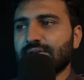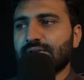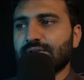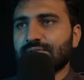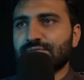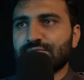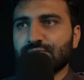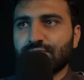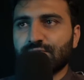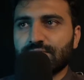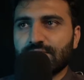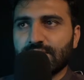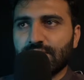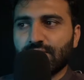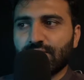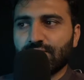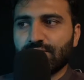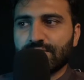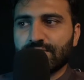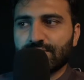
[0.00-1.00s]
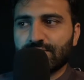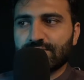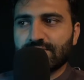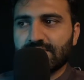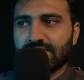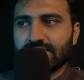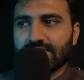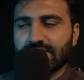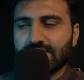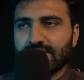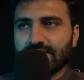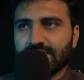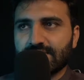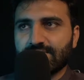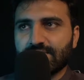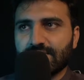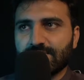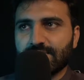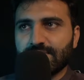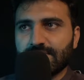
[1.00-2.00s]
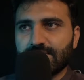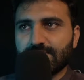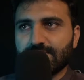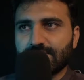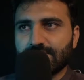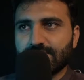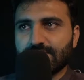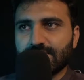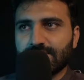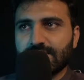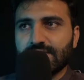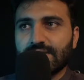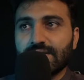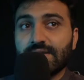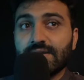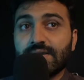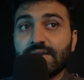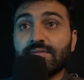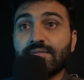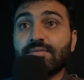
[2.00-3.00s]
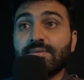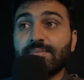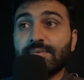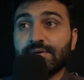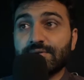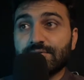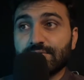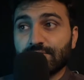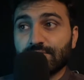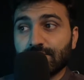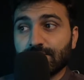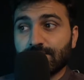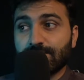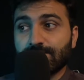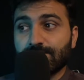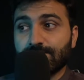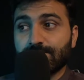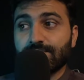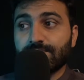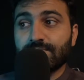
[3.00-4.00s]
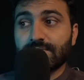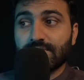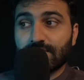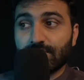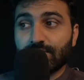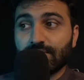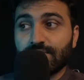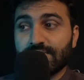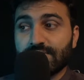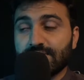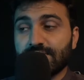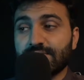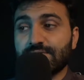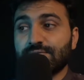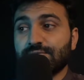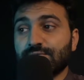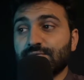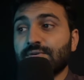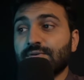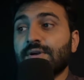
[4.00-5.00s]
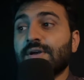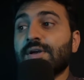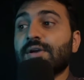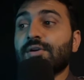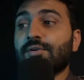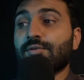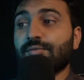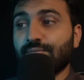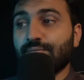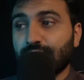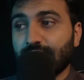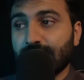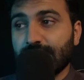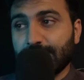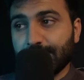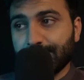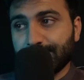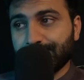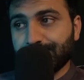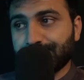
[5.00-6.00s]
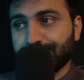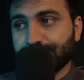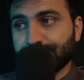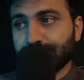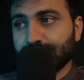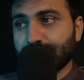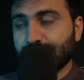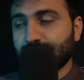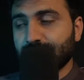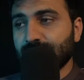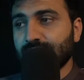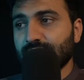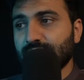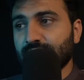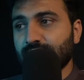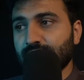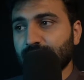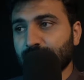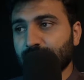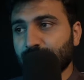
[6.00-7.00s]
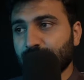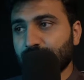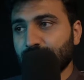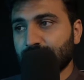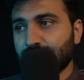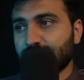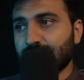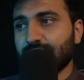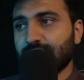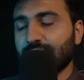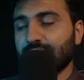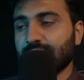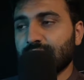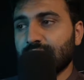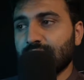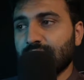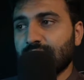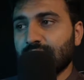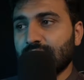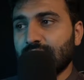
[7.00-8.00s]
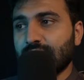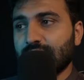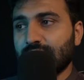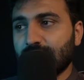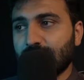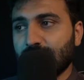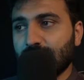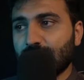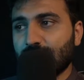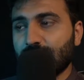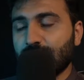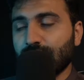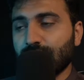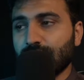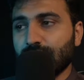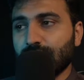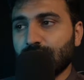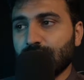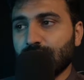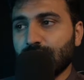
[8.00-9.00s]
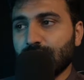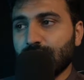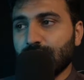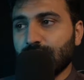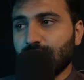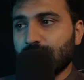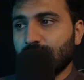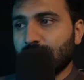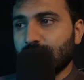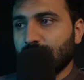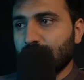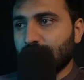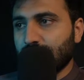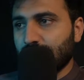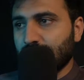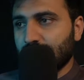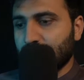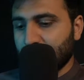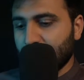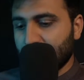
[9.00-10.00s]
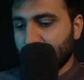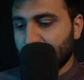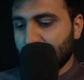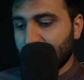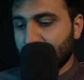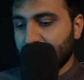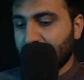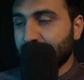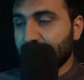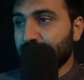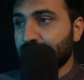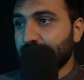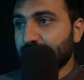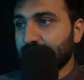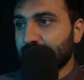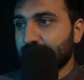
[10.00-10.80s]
so now what you think the answer will be? It will be true. Now it is true. Why? Cause now let me